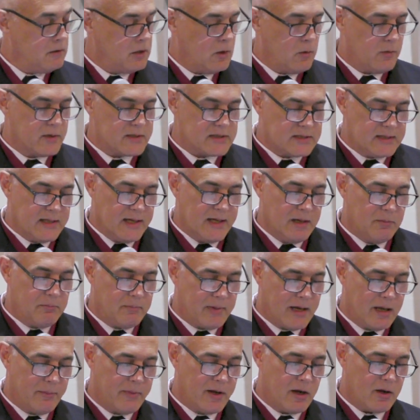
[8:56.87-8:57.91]
Low
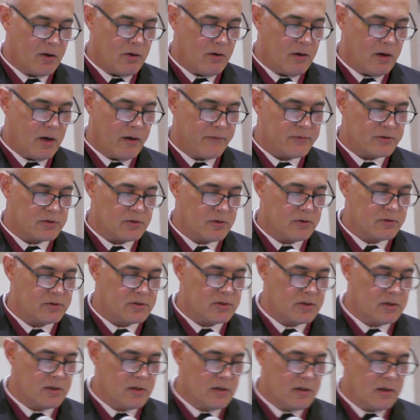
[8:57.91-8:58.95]
esteem by medical
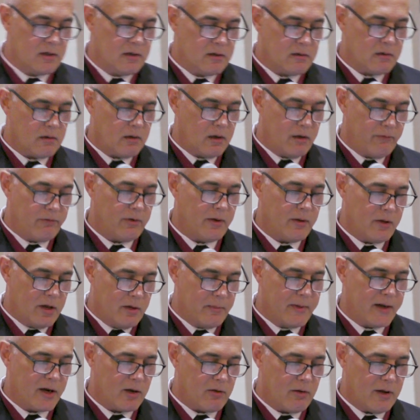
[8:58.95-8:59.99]
officers
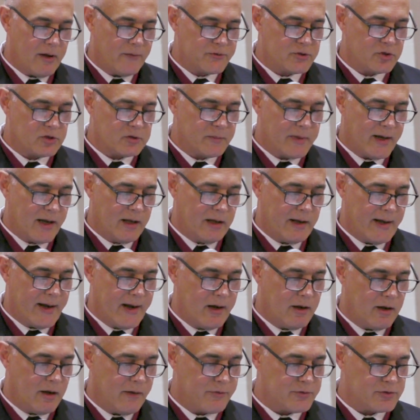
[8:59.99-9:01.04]
by
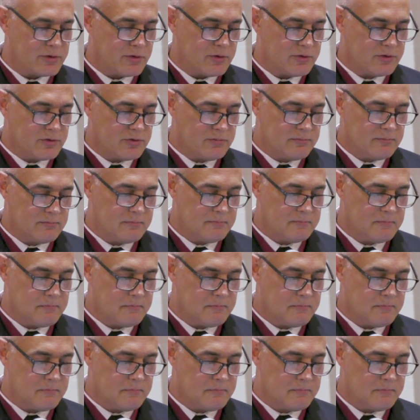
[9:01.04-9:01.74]
line officers.